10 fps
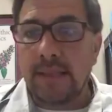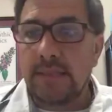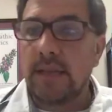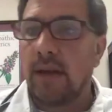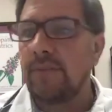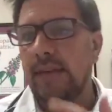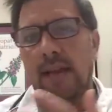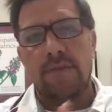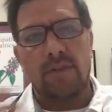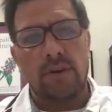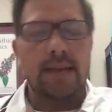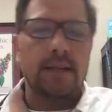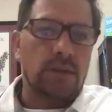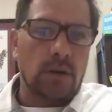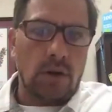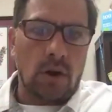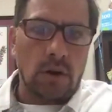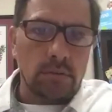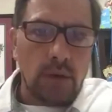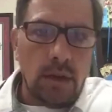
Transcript: this stuff, and again, if your kids are